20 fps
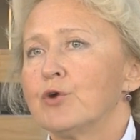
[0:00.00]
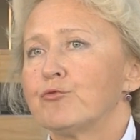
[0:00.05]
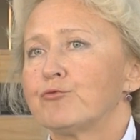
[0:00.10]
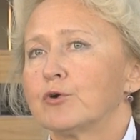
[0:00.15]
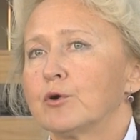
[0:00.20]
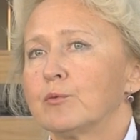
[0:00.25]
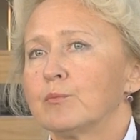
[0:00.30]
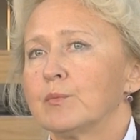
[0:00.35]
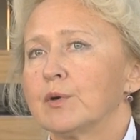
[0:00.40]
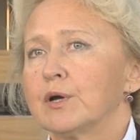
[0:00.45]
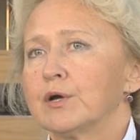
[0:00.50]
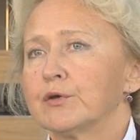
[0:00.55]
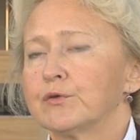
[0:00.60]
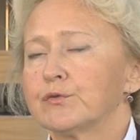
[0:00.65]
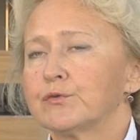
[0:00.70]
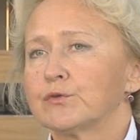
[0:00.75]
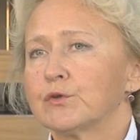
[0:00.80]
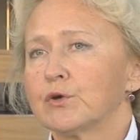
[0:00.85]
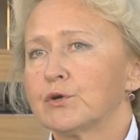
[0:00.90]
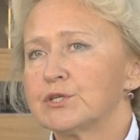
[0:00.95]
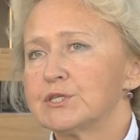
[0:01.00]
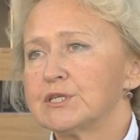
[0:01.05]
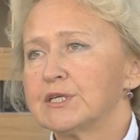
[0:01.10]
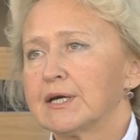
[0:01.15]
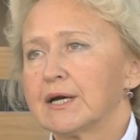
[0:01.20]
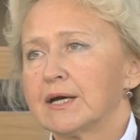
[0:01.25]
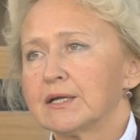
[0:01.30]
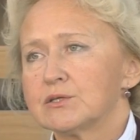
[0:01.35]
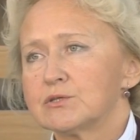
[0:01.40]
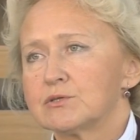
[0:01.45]
from 30
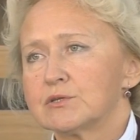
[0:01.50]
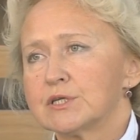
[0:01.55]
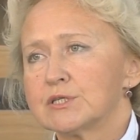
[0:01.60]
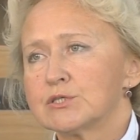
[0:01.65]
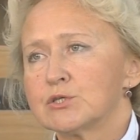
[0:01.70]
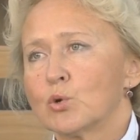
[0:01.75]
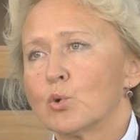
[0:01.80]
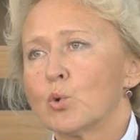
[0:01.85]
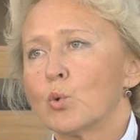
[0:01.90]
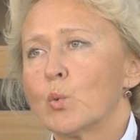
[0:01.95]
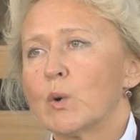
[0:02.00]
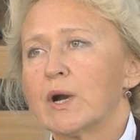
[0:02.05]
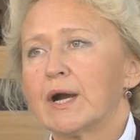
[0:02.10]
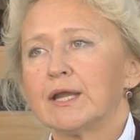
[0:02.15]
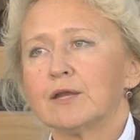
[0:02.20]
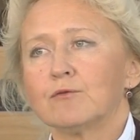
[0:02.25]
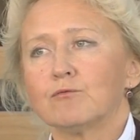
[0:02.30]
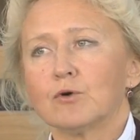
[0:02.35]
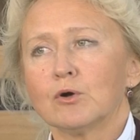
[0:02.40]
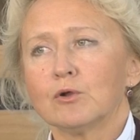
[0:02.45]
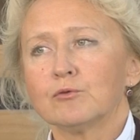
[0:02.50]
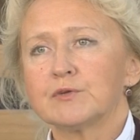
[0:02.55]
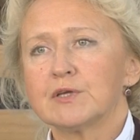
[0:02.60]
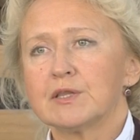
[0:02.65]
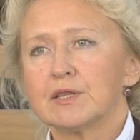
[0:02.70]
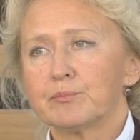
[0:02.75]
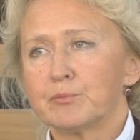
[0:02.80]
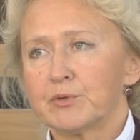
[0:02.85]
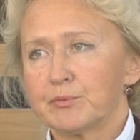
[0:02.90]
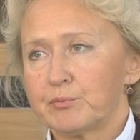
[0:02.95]
countries who were involved
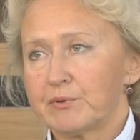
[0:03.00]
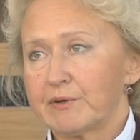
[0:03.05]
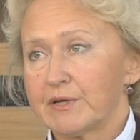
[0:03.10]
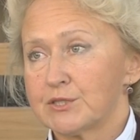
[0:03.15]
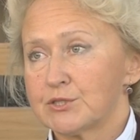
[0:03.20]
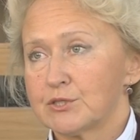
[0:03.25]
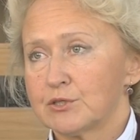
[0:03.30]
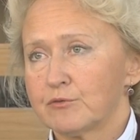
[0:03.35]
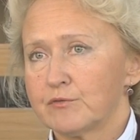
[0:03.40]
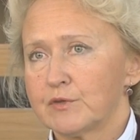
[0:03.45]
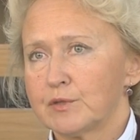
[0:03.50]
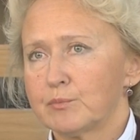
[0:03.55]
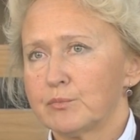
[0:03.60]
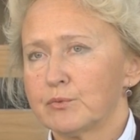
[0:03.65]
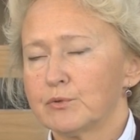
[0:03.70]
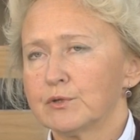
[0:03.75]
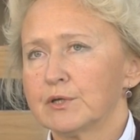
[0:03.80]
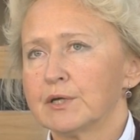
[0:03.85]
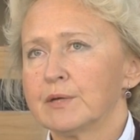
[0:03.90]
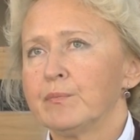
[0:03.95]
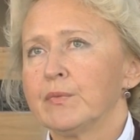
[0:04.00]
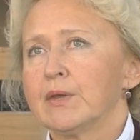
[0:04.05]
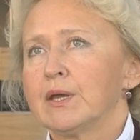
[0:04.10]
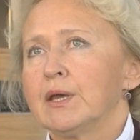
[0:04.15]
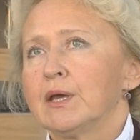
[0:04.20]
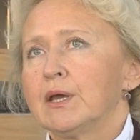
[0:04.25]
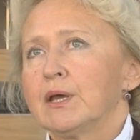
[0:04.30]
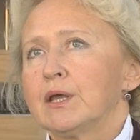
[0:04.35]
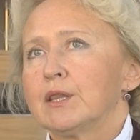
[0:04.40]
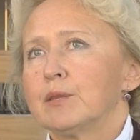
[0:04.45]
in the preparation of the book.
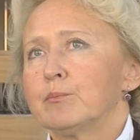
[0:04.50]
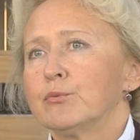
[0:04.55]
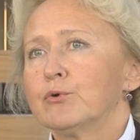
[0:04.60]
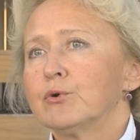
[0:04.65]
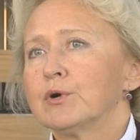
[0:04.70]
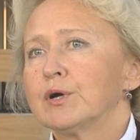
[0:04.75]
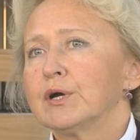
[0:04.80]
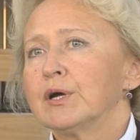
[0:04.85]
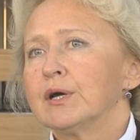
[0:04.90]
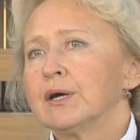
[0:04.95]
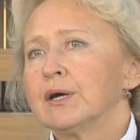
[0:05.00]
The book